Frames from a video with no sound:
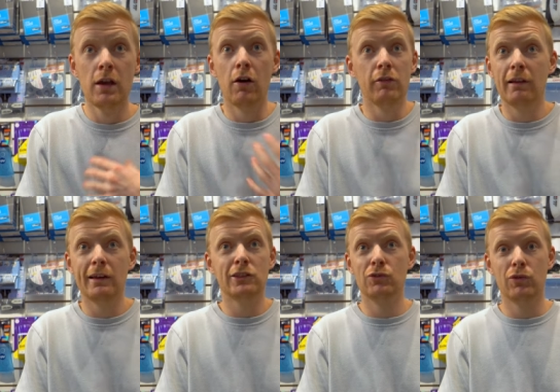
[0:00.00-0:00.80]

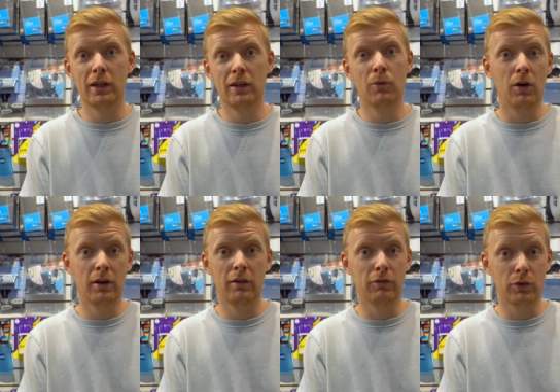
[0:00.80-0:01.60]
unless you really want
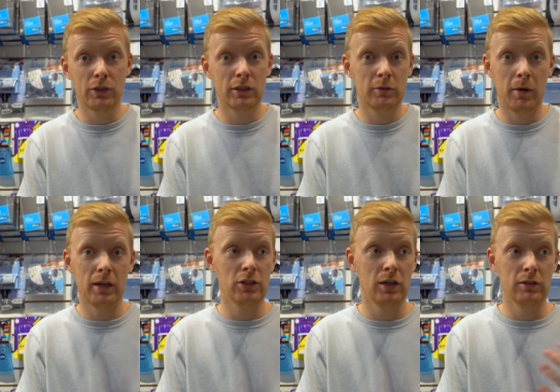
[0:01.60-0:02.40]
a full
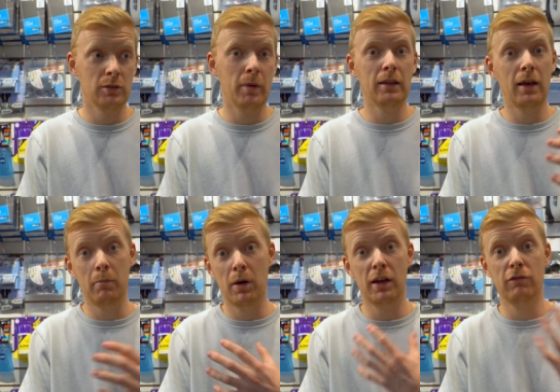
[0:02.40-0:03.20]
suspension and spend that
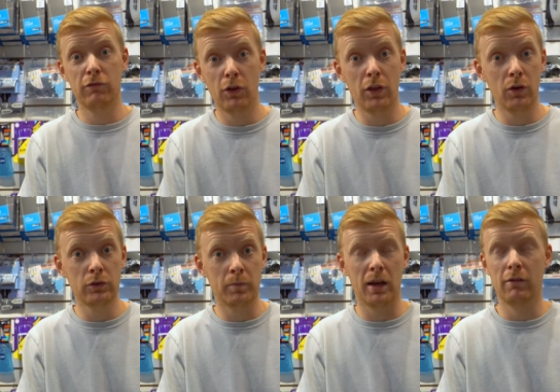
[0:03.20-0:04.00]
money for those
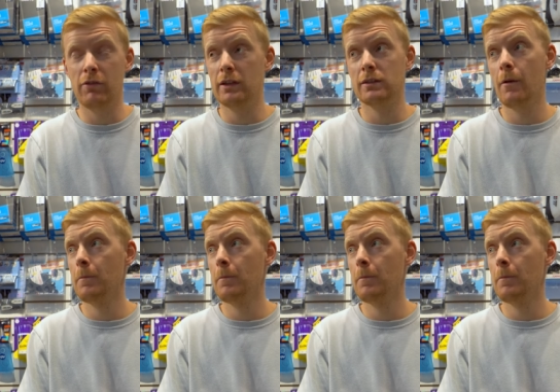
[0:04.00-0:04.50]
benefits.